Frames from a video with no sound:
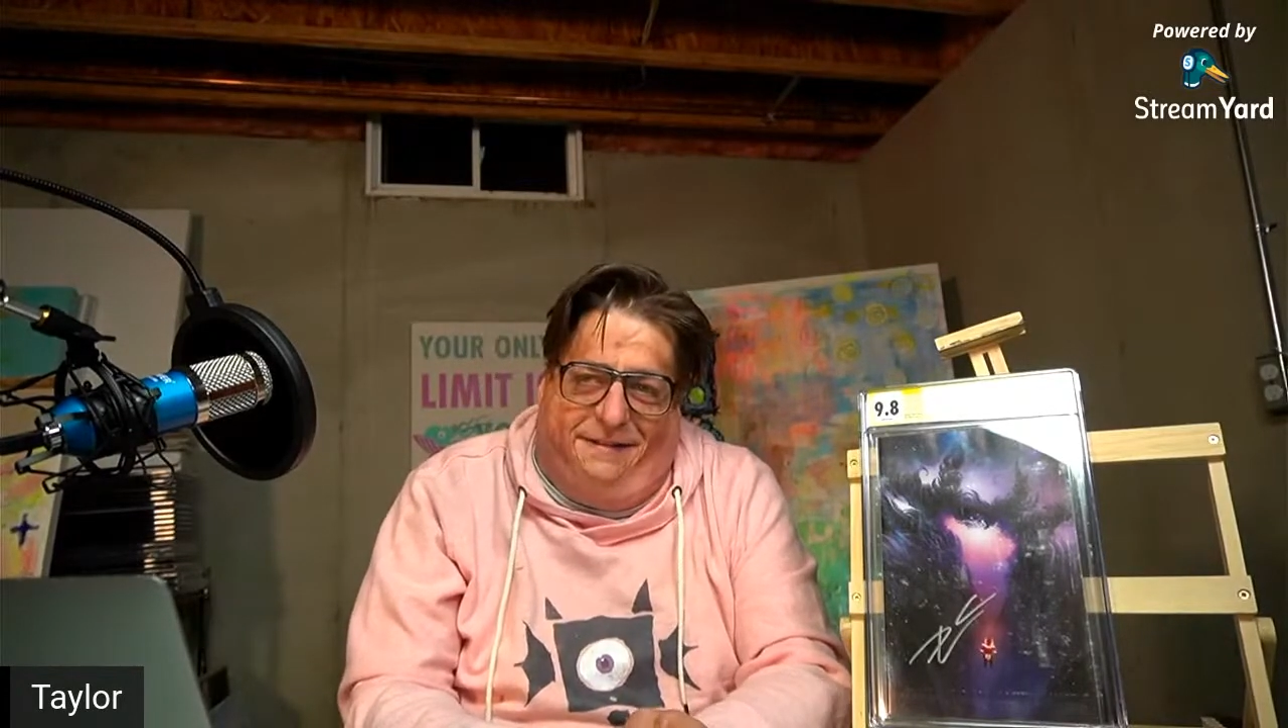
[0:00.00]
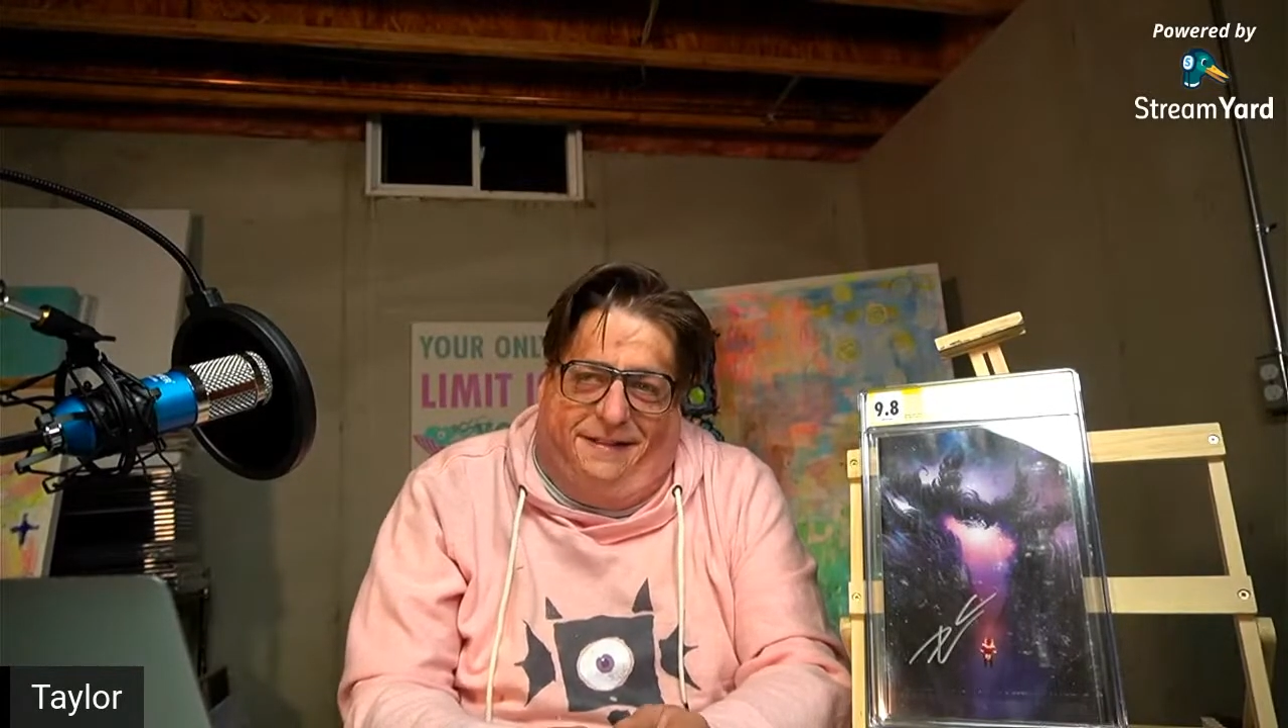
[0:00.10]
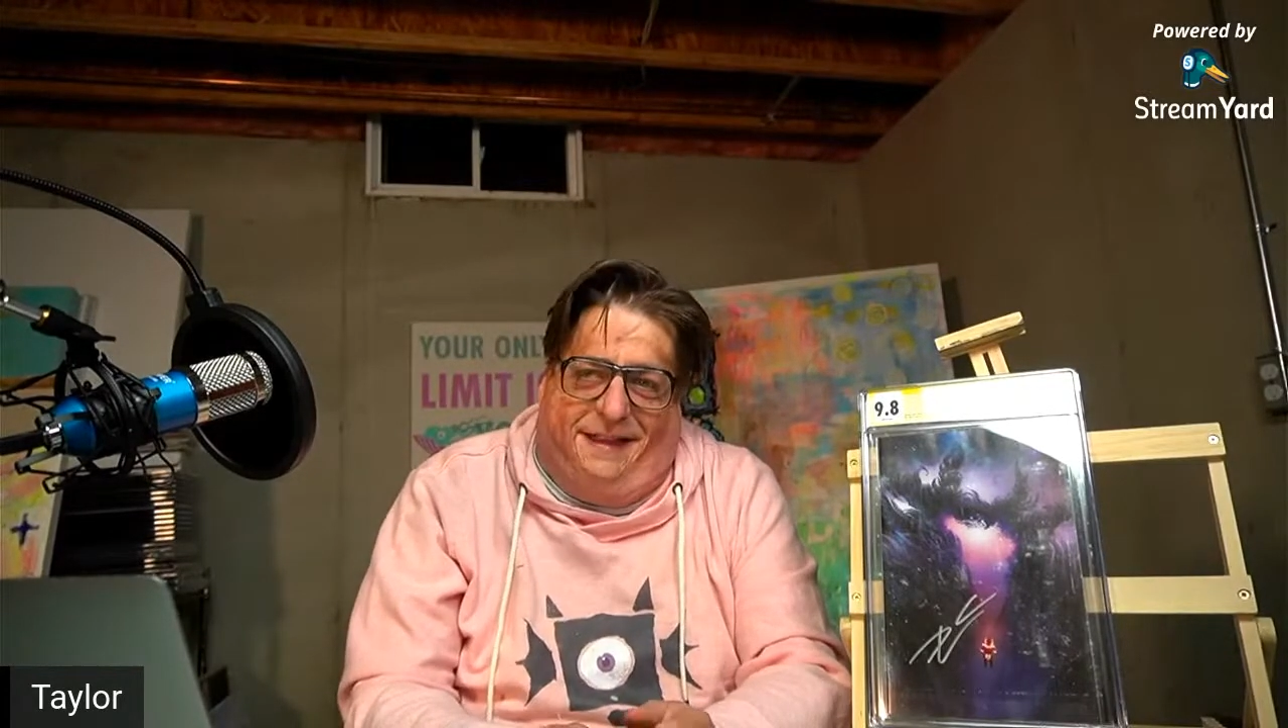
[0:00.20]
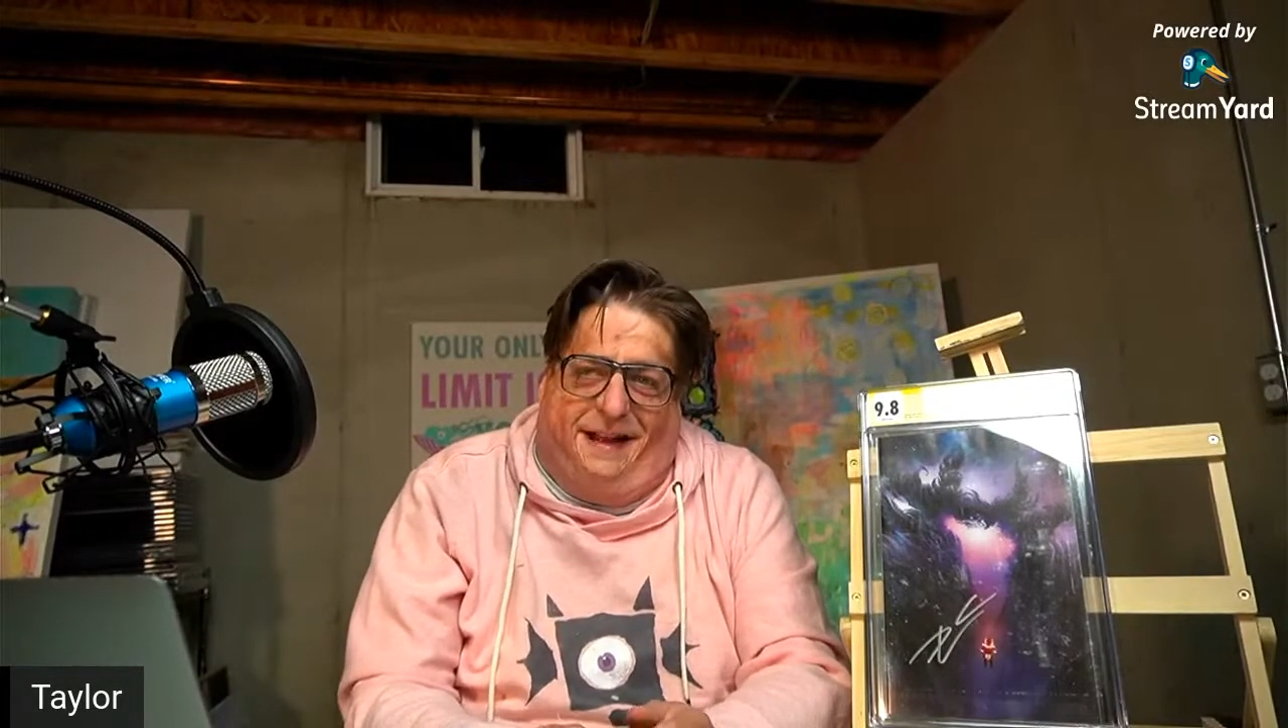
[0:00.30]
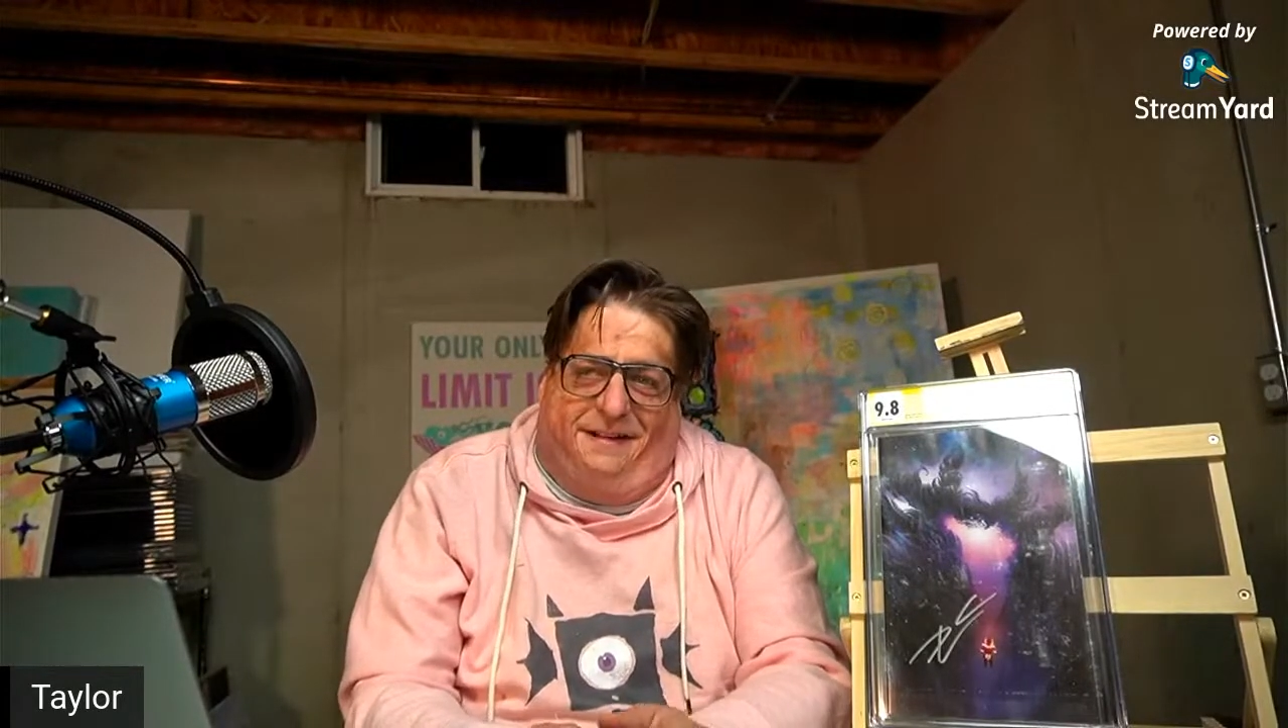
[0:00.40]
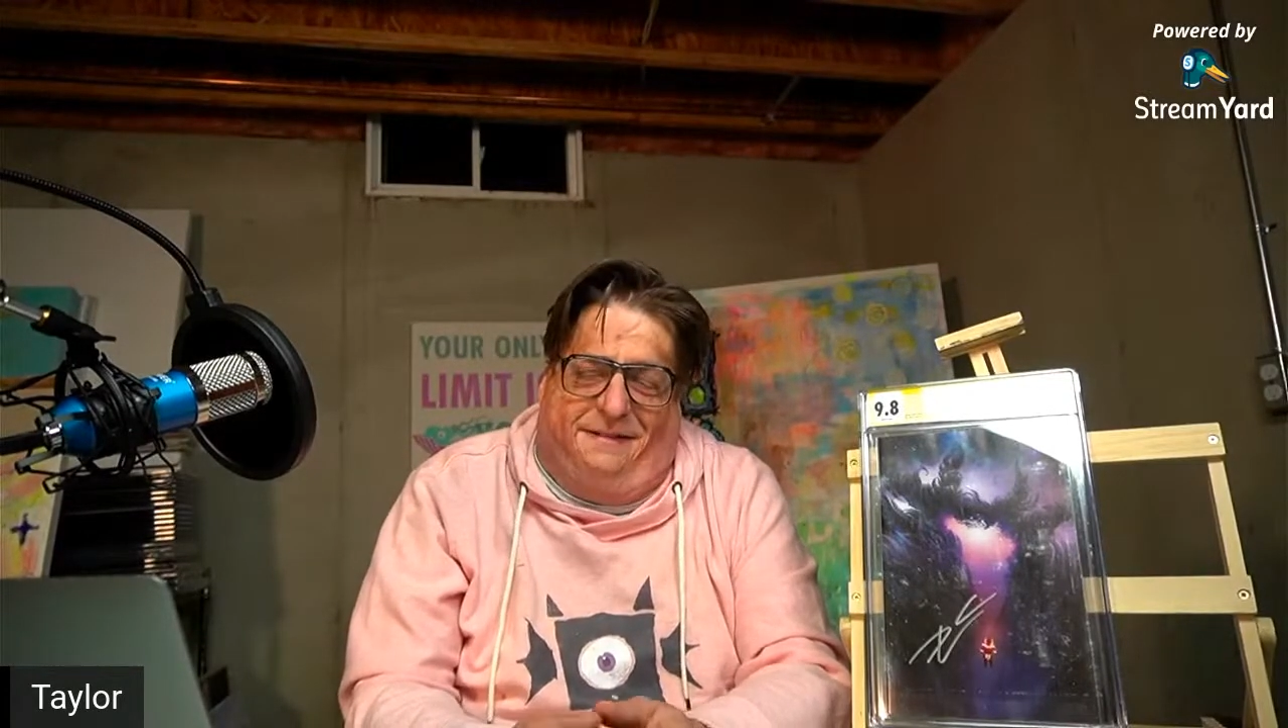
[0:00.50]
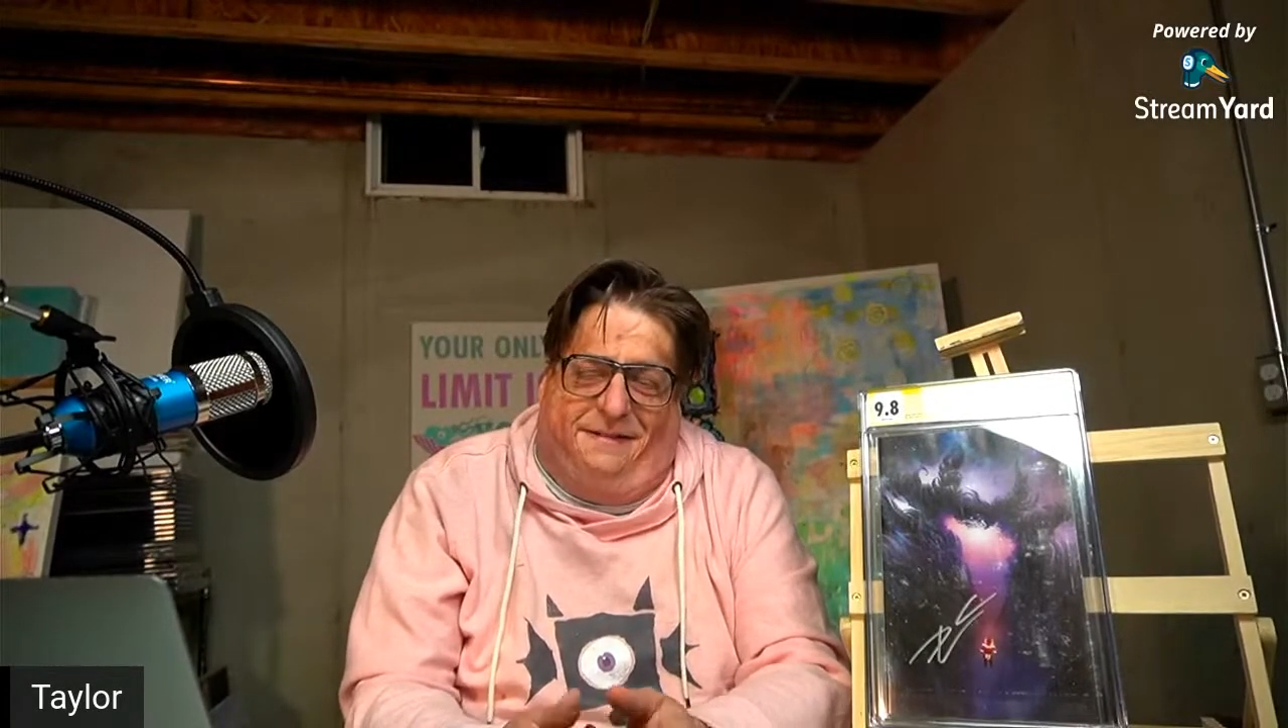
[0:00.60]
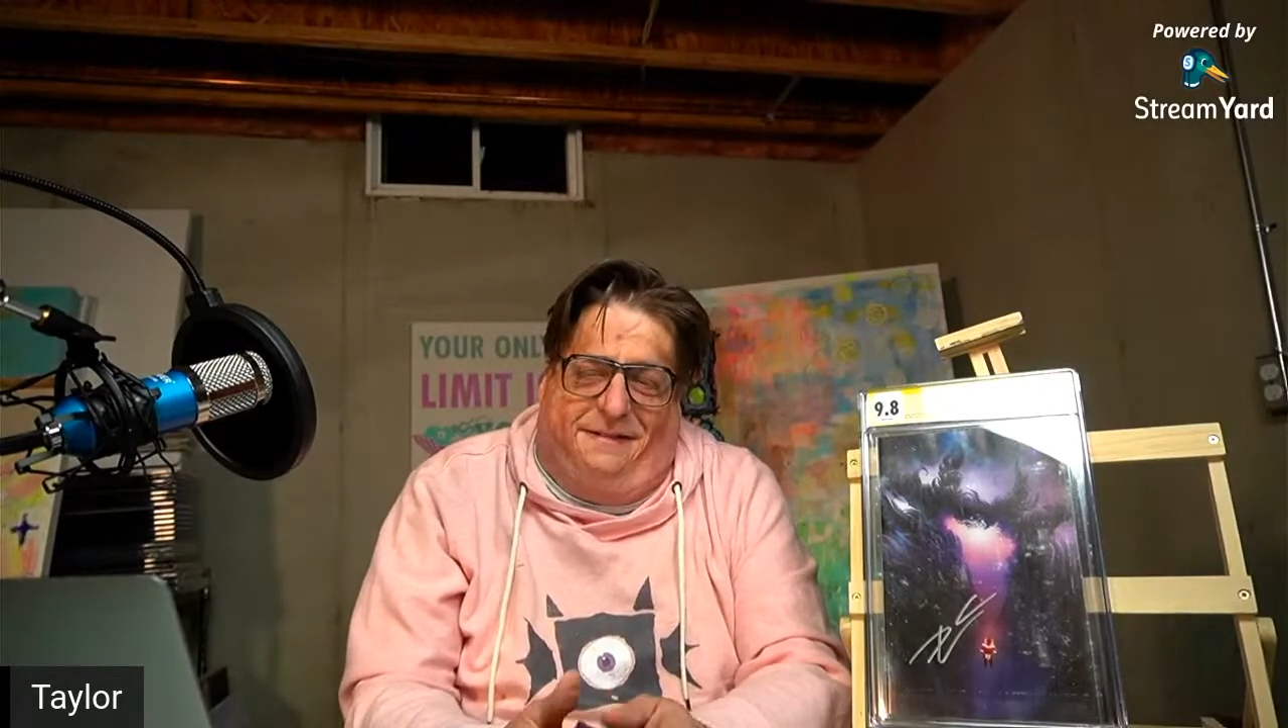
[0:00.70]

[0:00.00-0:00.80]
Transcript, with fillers: that